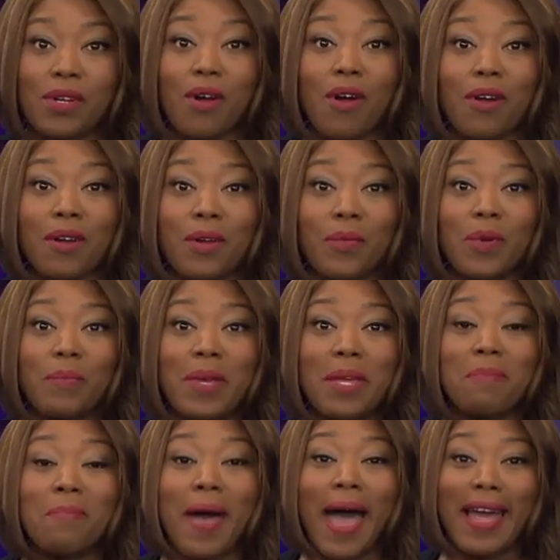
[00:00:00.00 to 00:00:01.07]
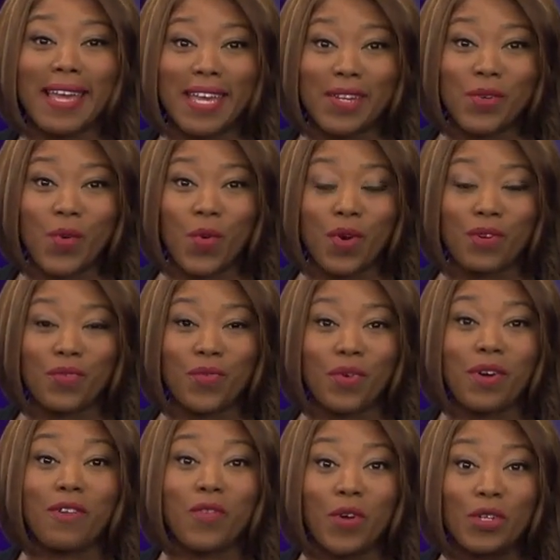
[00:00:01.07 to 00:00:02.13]
Carter will be back in court
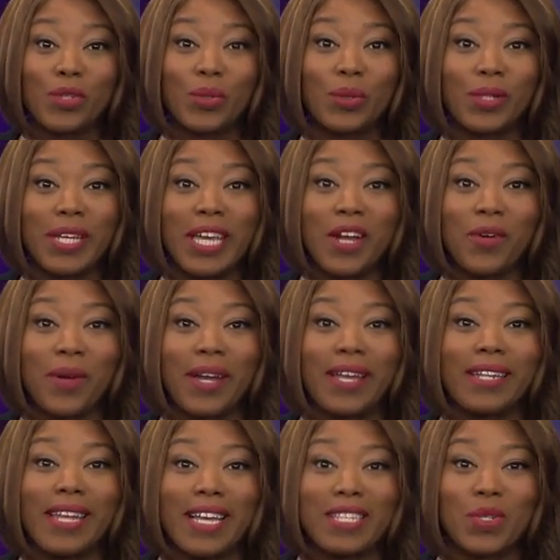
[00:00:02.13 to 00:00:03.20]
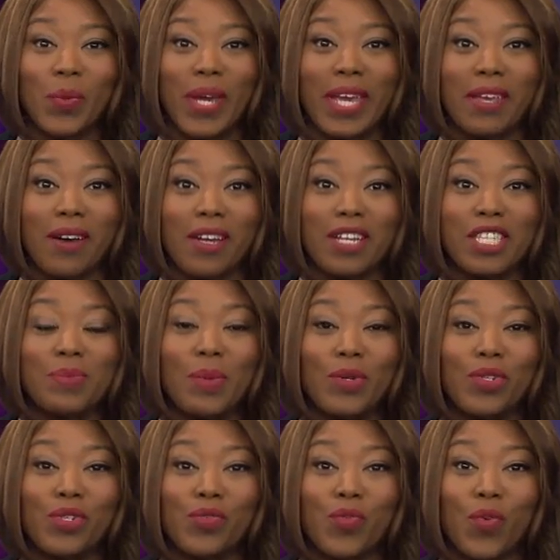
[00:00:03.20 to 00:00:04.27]
for a virtual hearing next week on his
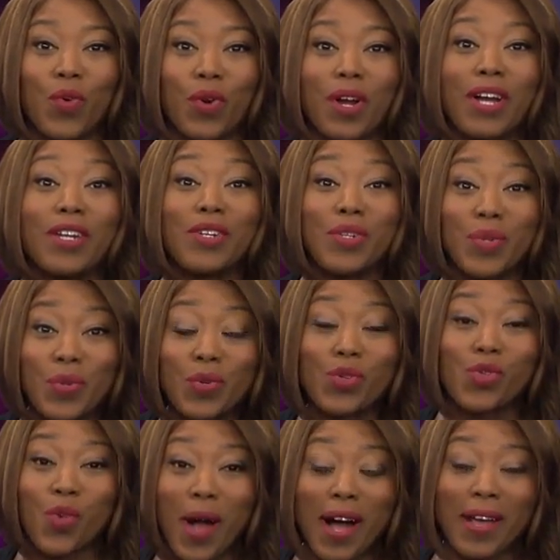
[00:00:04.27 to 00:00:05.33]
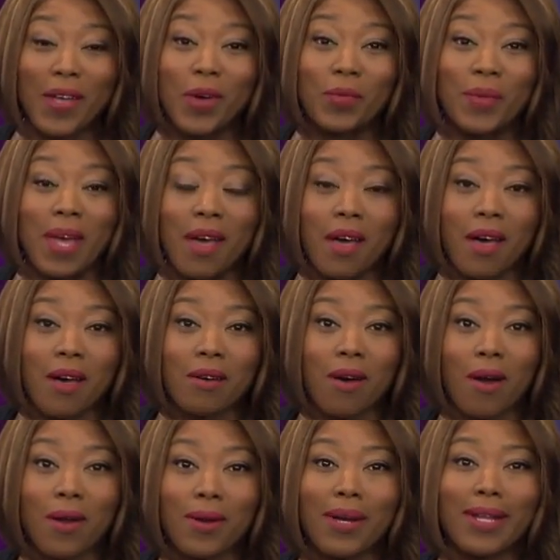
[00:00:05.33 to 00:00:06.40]
motion for a new trial.
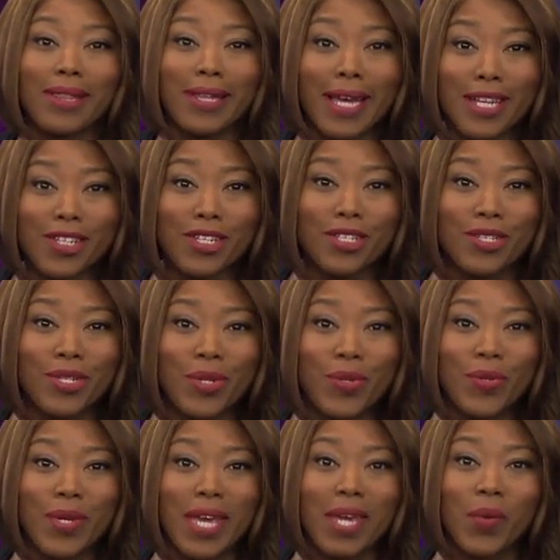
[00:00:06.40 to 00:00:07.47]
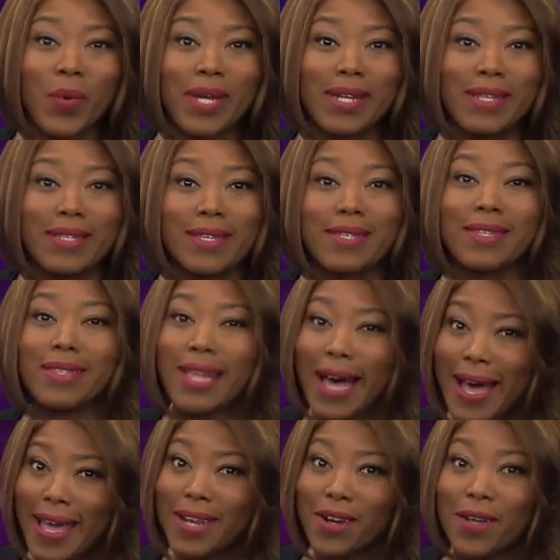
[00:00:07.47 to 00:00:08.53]
Carter alleges two key witnesses
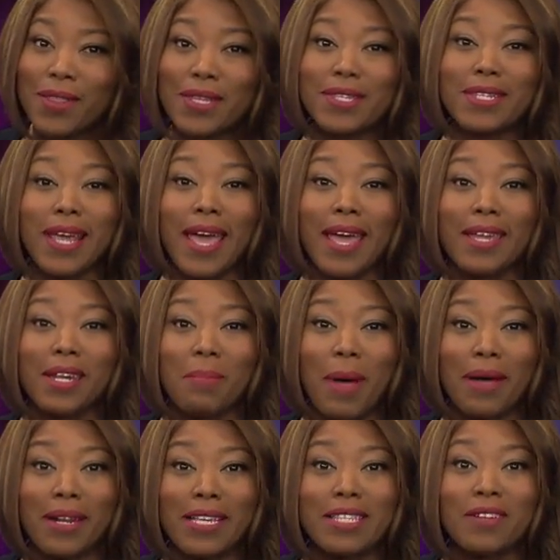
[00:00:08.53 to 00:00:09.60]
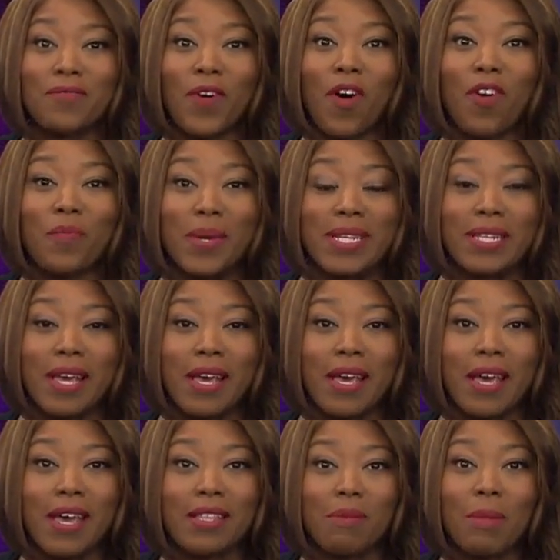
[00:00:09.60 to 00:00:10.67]
lied on the stand about his involvement
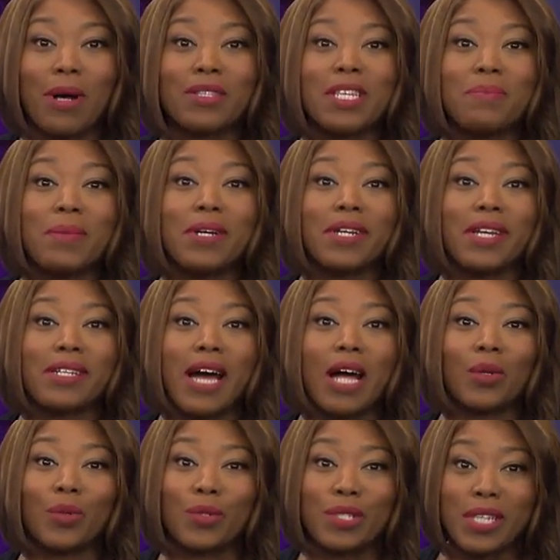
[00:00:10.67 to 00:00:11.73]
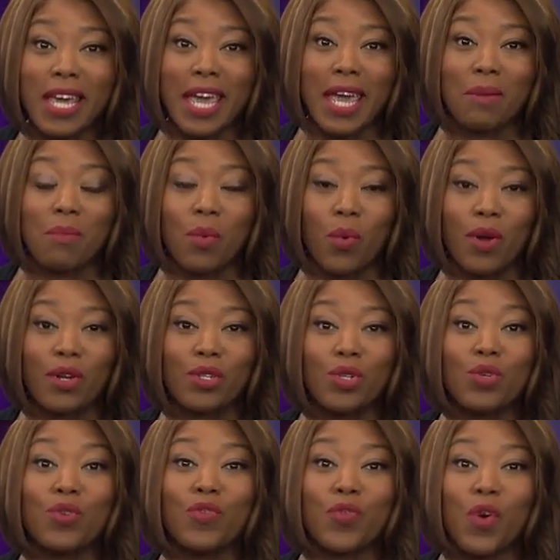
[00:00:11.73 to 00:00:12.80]
in the multi-million dollar scheme where
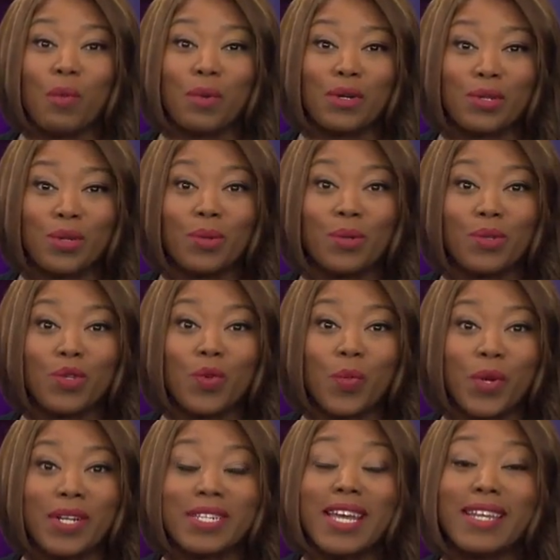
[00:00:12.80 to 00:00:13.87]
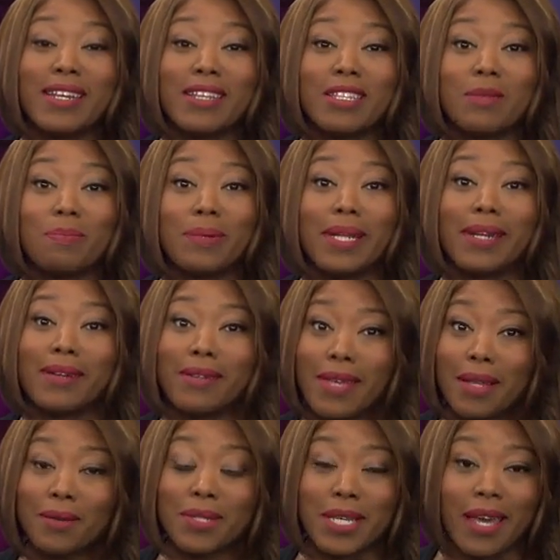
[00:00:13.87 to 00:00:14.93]
two former school superintendents pleaded
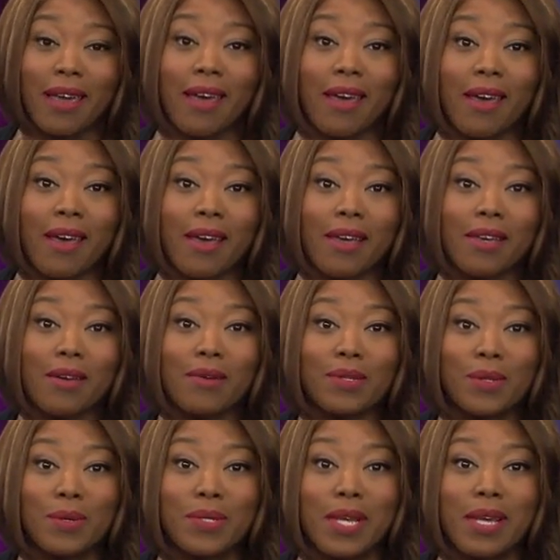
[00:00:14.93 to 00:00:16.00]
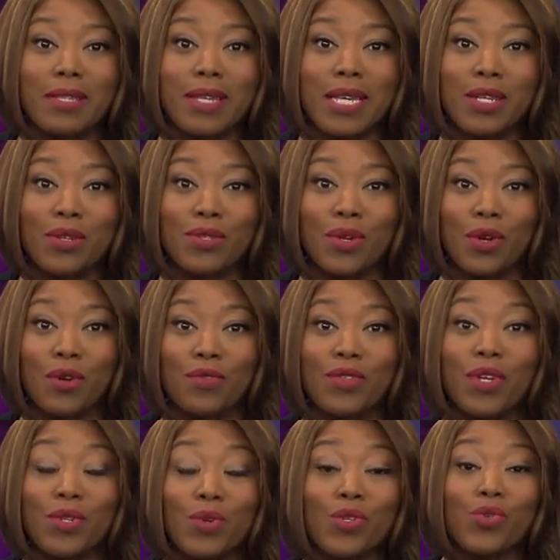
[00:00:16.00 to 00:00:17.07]
guilty. He also says he
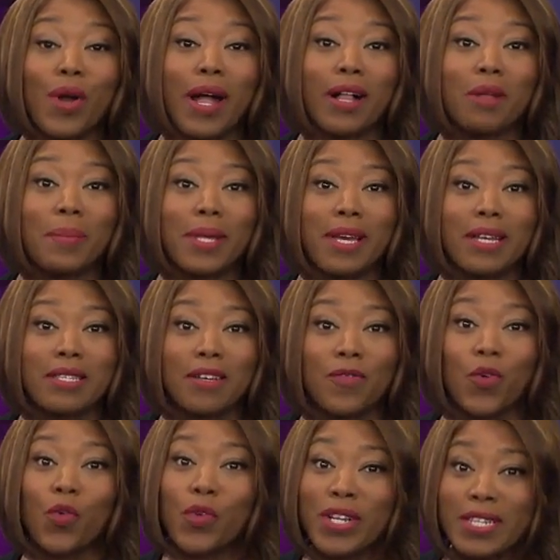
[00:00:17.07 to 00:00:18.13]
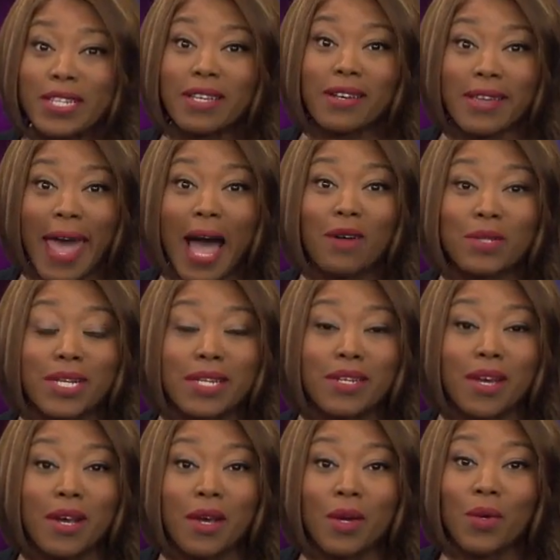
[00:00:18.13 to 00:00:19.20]
deserves a new trial because a forensic
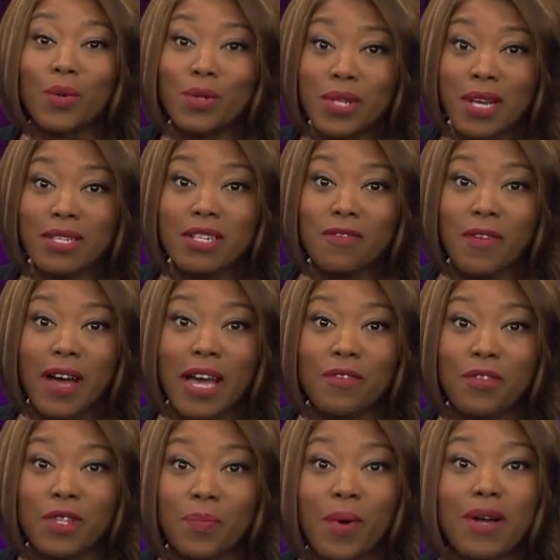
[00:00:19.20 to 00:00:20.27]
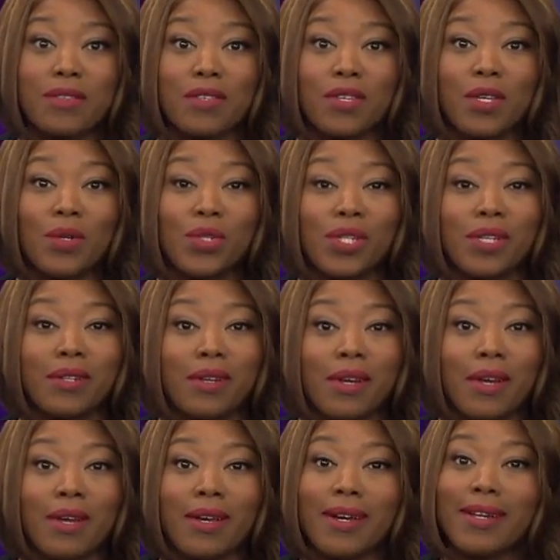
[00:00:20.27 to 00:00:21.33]
accountant who testified for the prosecution
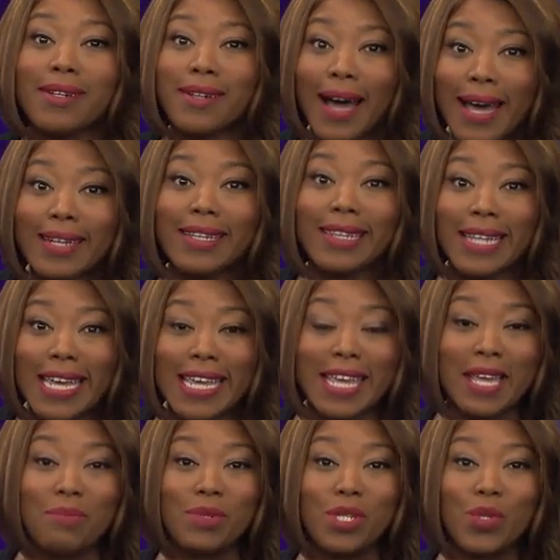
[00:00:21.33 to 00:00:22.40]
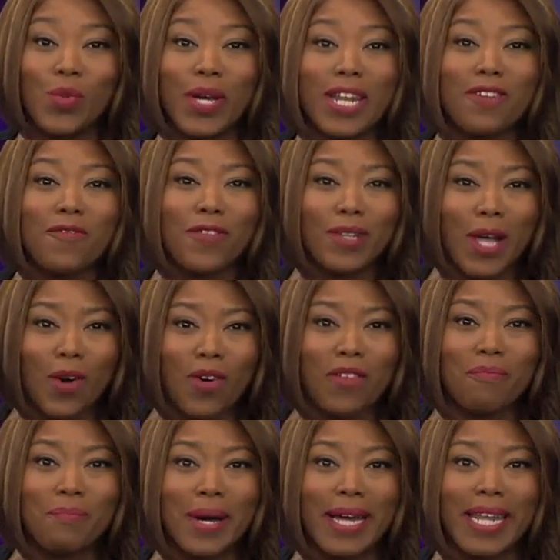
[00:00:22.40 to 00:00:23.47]
could not link him to any flow
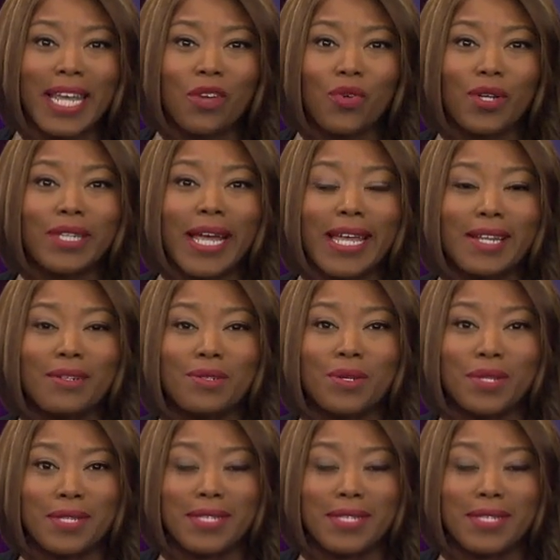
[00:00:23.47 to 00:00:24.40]
of money related to the